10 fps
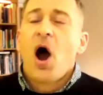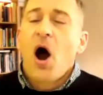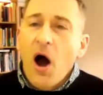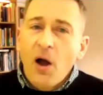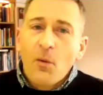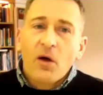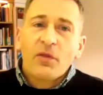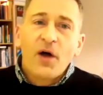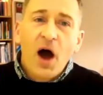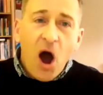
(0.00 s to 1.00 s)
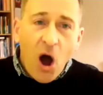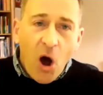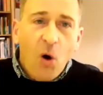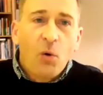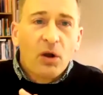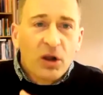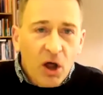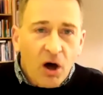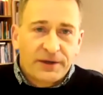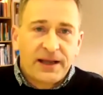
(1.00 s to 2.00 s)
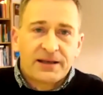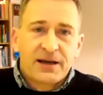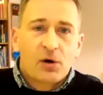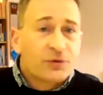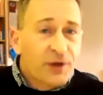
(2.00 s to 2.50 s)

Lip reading: I want the whole lot in gold.